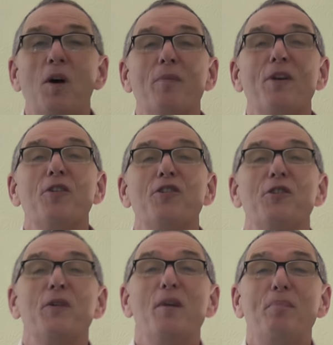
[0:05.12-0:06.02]
Welcome along
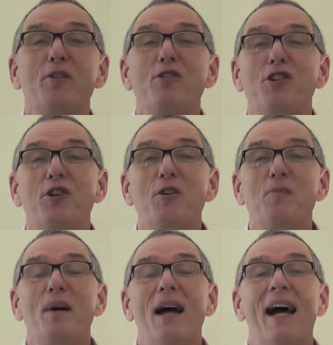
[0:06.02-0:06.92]
to uh,
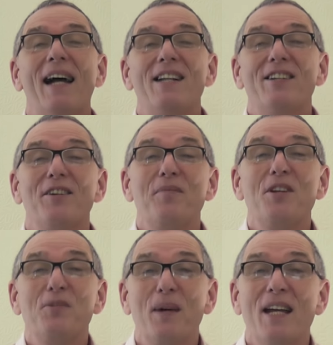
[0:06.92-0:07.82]
BalloonTube, and uh,
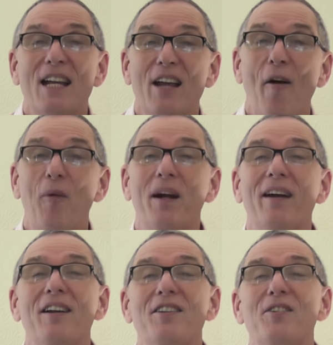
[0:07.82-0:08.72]
this week we're
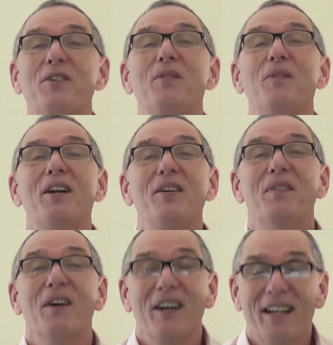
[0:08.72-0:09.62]
going to do one of
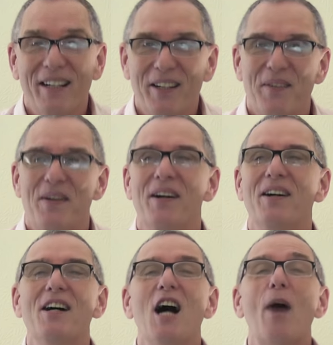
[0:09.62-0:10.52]
my, um,
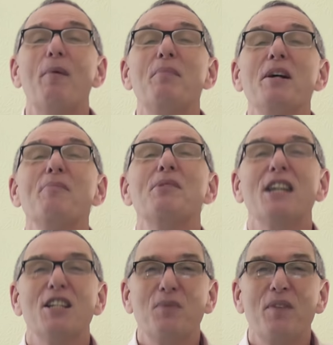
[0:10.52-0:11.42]
I'm a bit
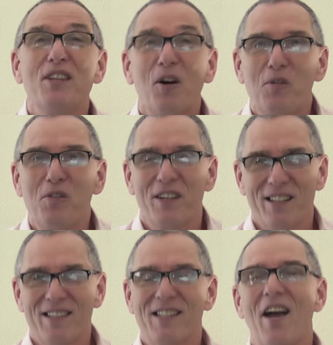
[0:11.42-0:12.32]
obsessed with
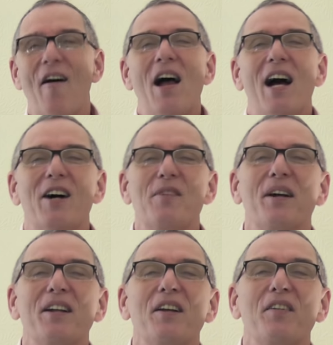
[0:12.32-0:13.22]
dolphins. Um,
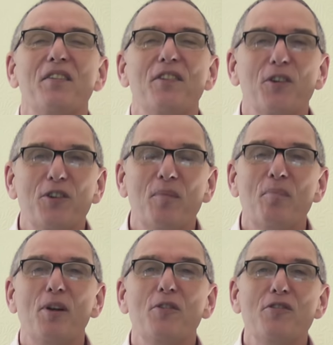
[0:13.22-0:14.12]
I don't know if you've looked
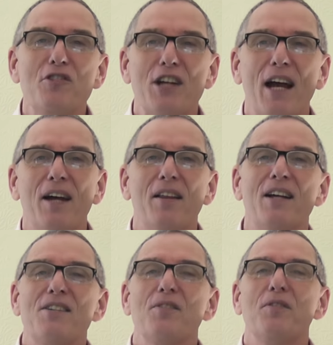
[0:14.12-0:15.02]
on Balloon Chat,
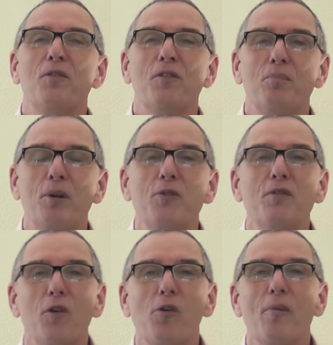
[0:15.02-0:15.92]
that's a
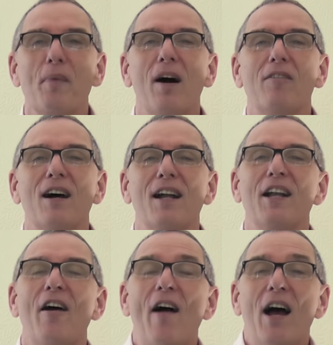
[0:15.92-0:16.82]
Balloon Forum that I
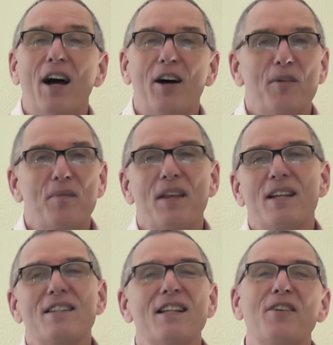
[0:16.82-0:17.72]
run. Um,
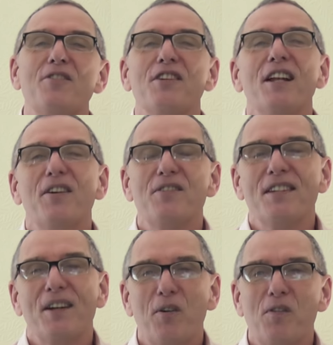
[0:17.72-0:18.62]
there's loads and loads
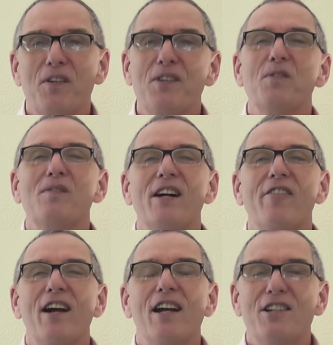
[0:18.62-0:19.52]
of dolphins, all
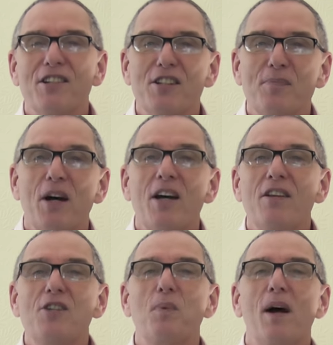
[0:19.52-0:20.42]
variations, but
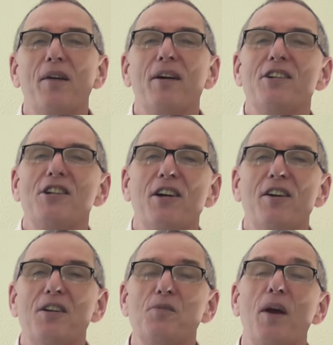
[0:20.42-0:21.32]
this one I'm going to show
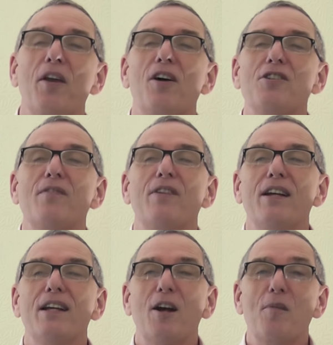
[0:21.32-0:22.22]
you is one that I
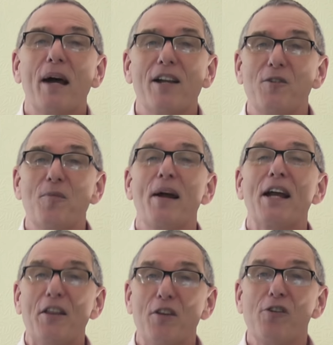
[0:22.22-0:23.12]
generally go back to and
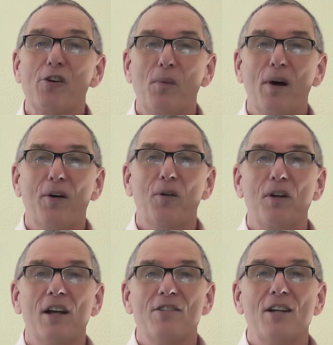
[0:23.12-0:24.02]
make in the real
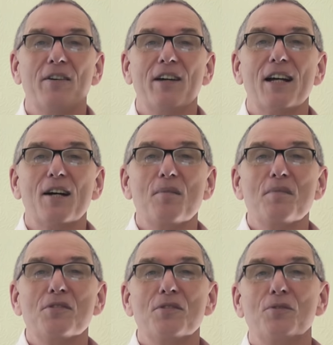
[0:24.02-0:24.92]
world. So here it
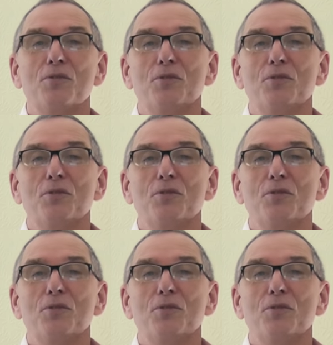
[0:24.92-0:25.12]
comes.